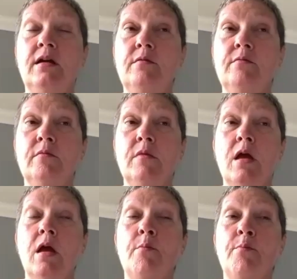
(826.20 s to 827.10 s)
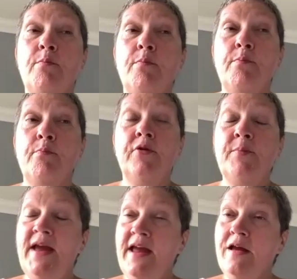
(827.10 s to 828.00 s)
um,
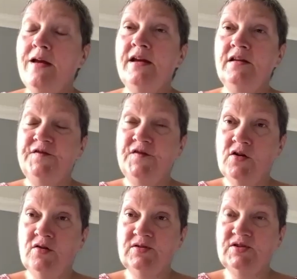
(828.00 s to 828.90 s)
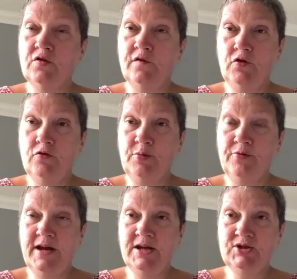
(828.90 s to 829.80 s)
prepare in advance of your
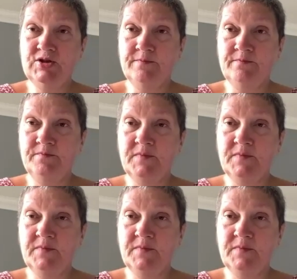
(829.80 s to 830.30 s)
operation.